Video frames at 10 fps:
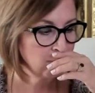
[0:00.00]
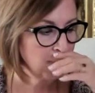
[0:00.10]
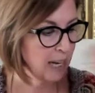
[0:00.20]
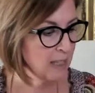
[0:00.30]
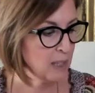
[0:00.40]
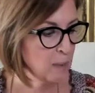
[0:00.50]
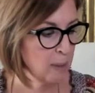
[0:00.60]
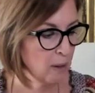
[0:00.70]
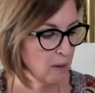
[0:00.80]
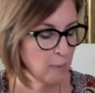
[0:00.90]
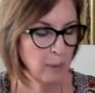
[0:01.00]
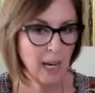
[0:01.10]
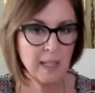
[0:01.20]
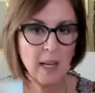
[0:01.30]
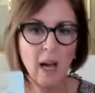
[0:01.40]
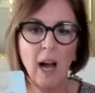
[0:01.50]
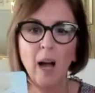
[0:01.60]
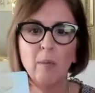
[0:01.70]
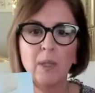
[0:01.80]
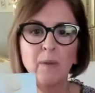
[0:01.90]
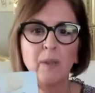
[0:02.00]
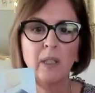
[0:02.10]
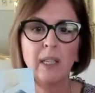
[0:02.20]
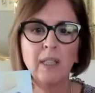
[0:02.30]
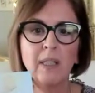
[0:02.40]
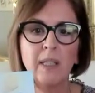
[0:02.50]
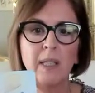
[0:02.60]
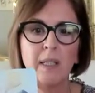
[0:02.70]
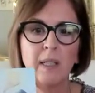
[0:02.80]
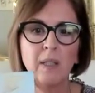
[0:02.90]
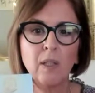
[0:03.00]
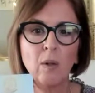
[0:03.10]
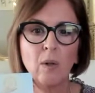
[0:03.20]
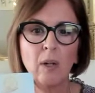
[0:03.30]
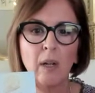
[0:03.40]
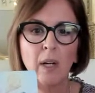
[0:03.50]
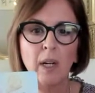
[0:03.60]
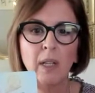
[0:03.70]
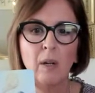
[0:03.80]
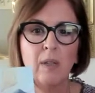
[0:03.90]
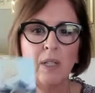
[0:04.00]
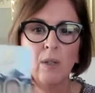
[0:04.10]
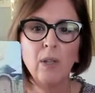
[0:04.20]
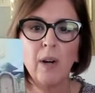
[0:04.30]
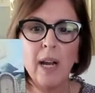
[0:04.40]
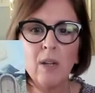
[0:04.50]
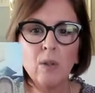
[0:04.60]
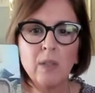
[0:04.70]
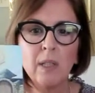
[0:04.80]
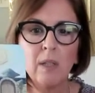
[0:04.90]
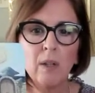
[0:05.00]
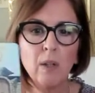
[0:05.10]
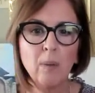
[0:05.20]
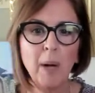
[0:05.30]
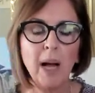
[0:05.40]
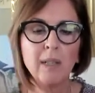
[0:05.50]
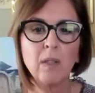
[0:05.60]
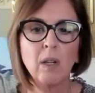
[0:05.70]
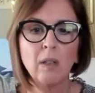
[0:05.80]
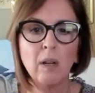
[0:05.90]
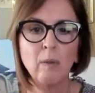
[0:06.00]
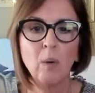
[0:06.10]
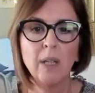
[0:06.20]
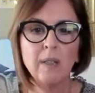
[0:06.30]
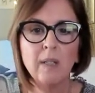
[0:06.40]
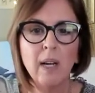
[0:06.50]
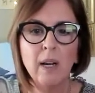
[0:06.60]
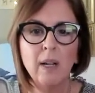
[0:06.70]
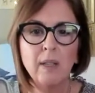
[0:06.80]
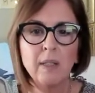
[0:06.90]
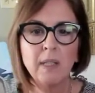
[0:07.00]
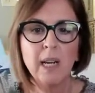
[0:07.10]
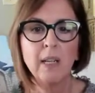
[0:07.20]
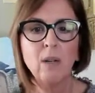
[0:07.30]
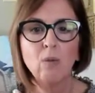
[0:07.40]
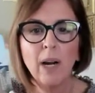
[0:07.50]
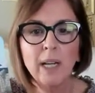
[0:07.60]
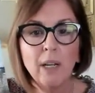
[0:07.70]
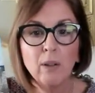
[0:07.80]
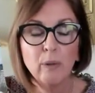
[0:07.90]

And the Spirit of Place, I almost feel like this is your, you know, these are your angels. These are your passed on loved ones, standing right here in the